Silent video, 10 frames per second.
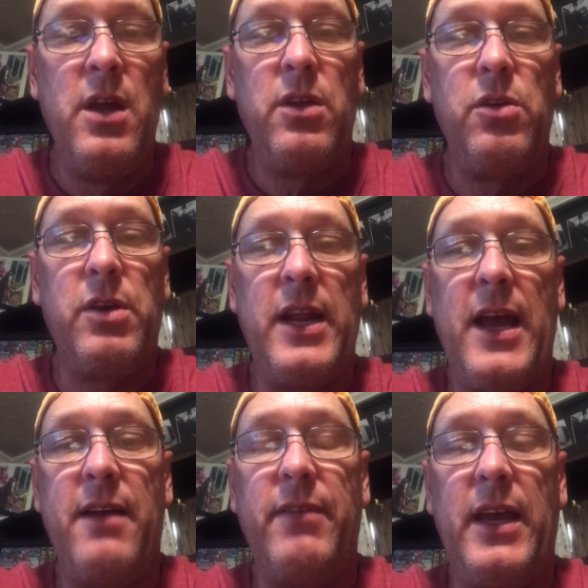You could
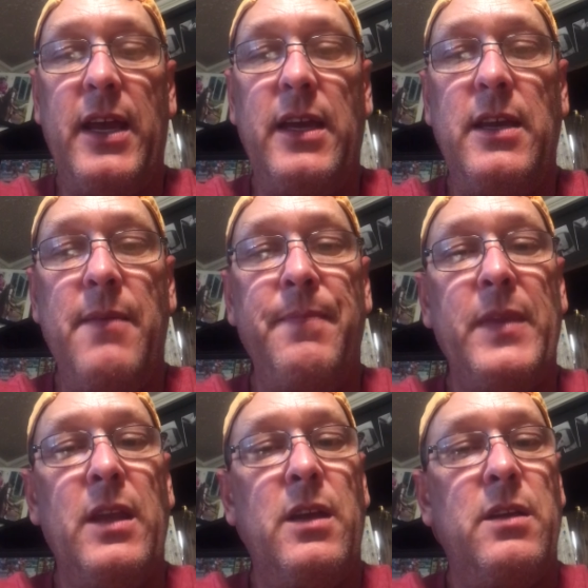have a
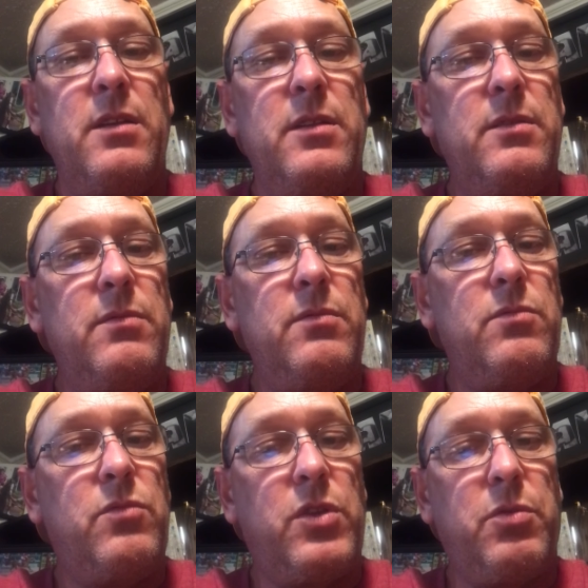
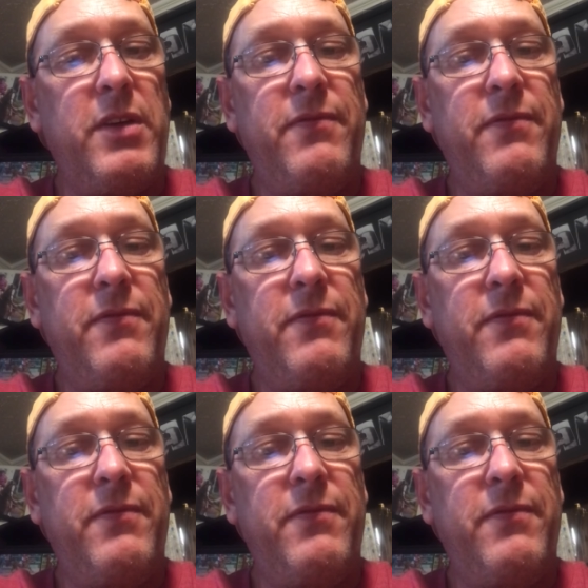three